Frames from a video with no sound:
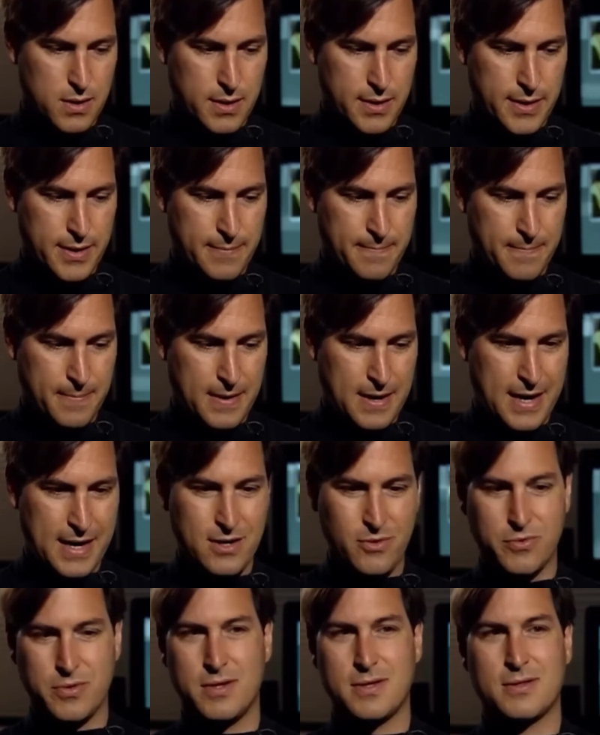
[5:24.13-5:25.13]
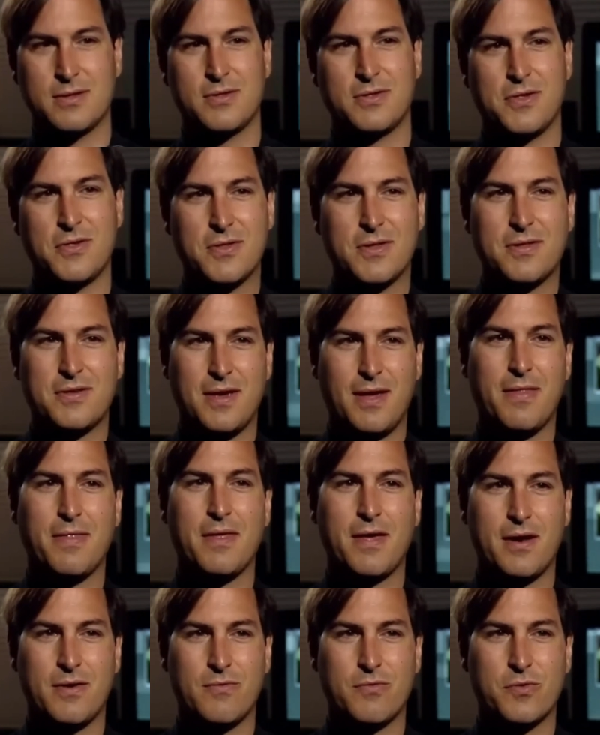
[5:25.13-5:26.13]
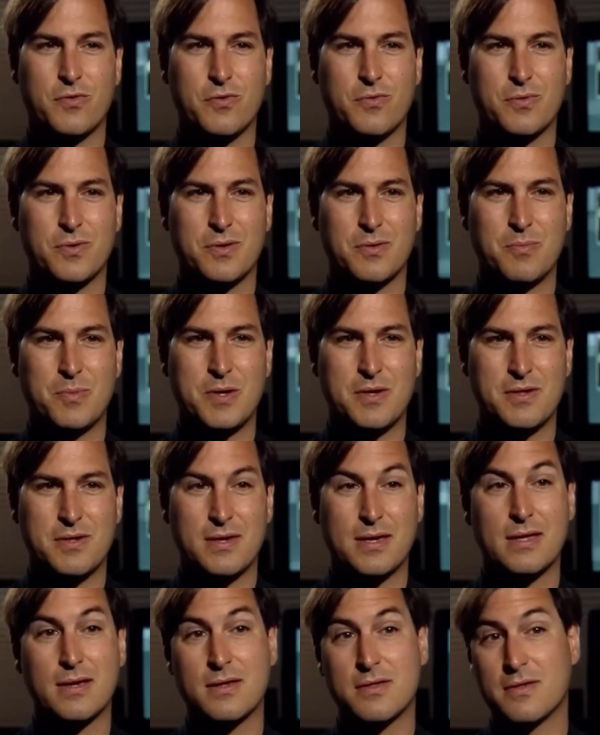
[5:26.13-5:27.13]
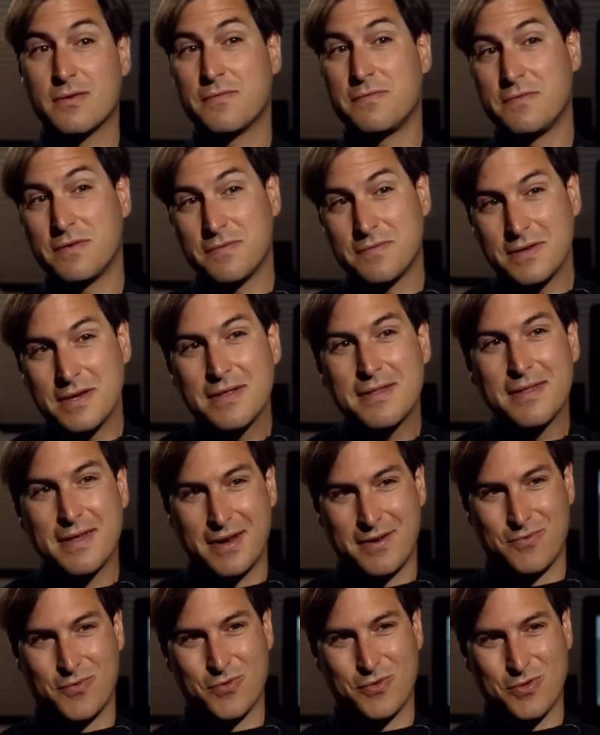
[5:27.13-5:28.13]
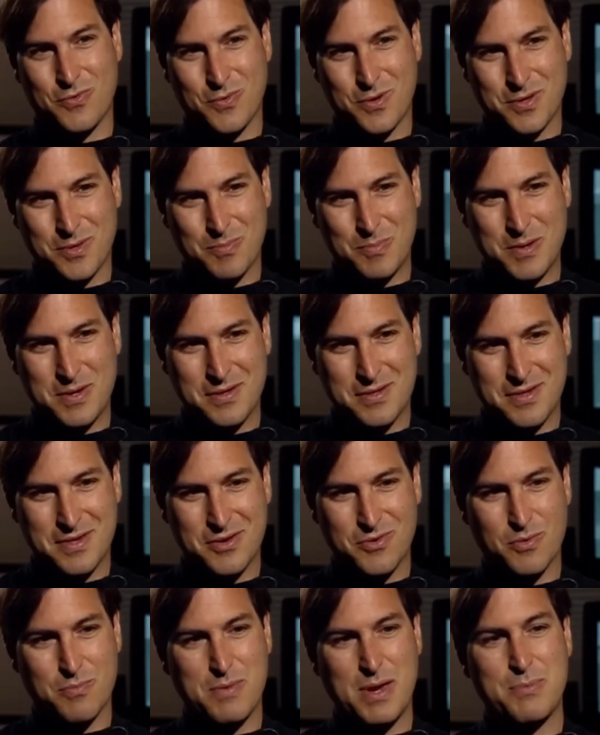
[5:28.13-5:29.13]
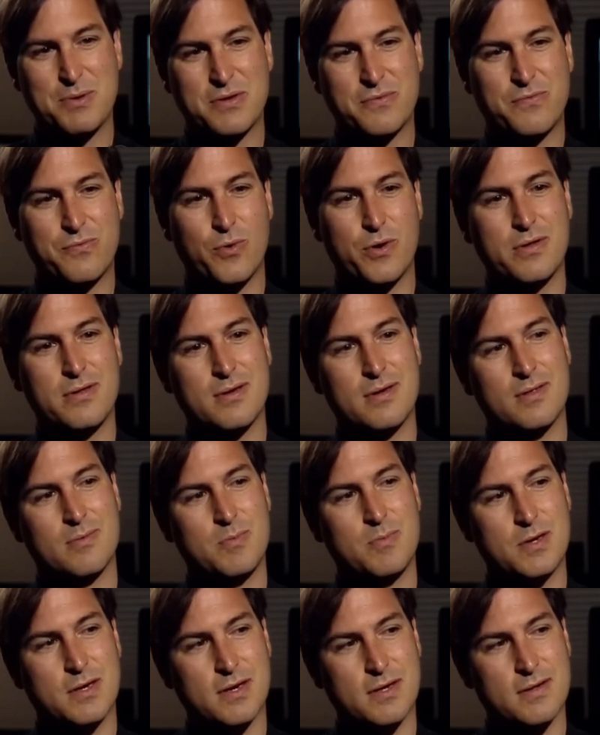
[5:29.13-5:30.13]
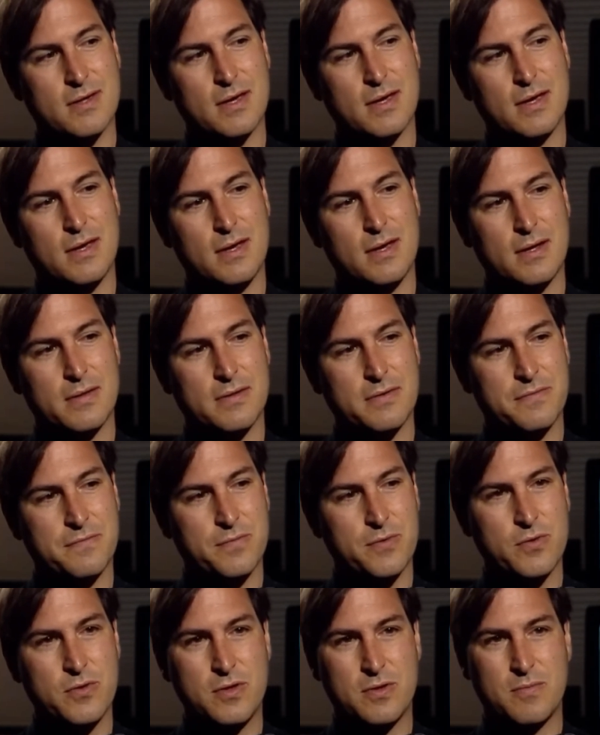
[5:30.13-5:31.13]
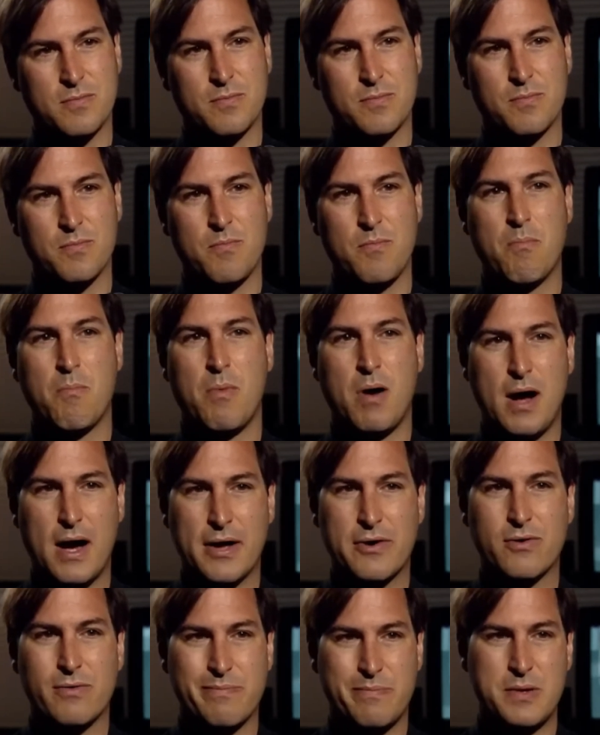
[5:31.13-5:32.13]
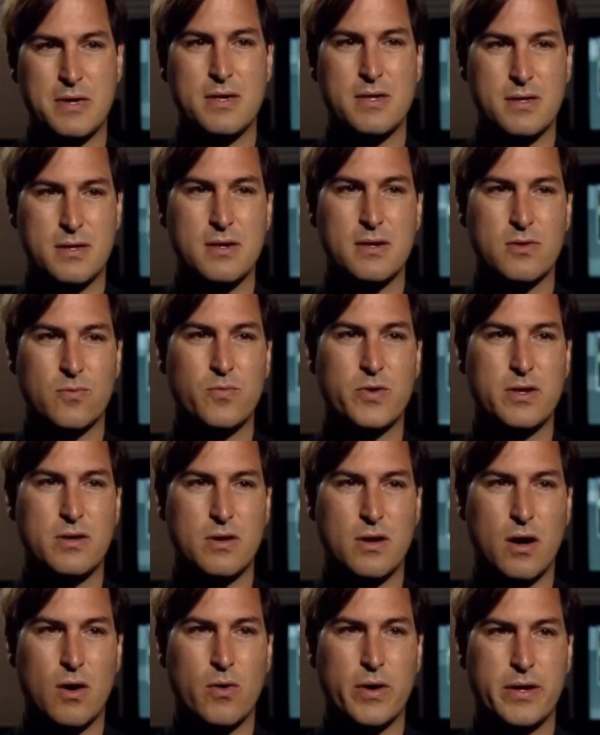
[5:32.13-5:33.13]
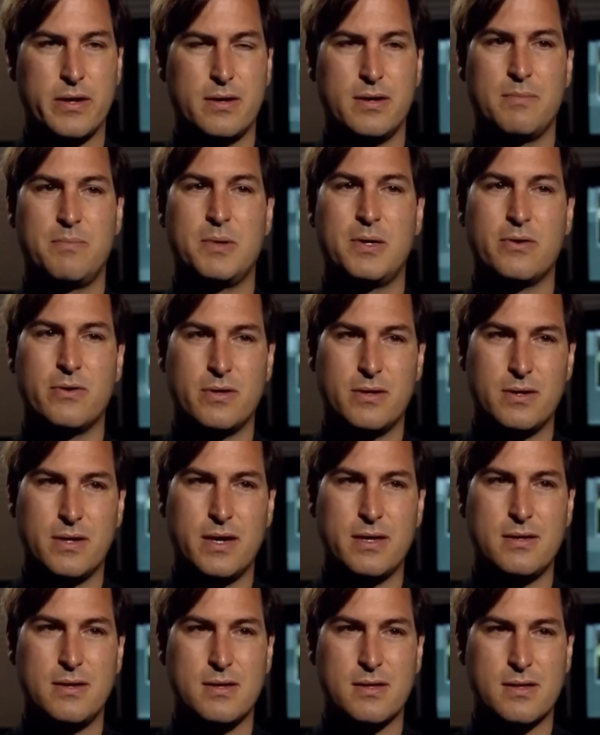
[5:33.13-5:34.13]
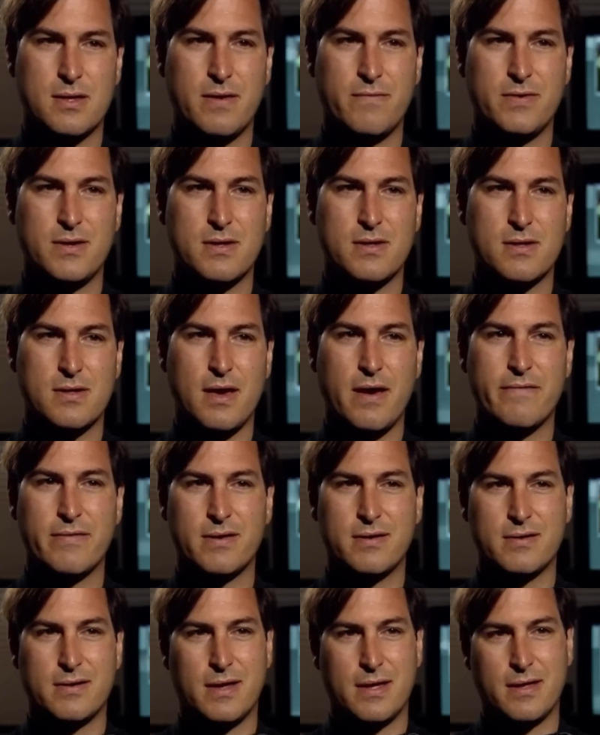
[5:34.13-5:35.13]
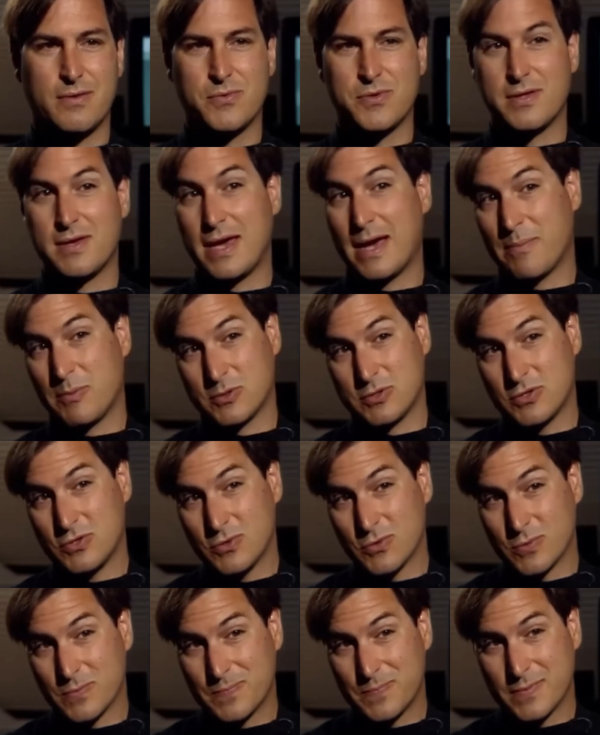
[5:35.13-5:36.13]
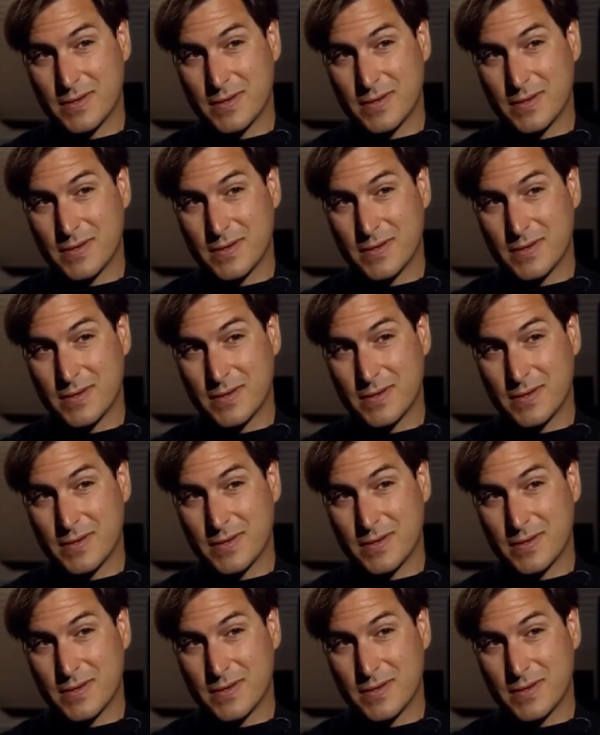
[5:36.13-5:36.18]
Um, I don't think this is the 10th anniversary of the PC. I think it's the 15th anniversary of the PC, or maybe the 14th, because the first modern PC as we know it appeared in 1977, and that was the Apple II.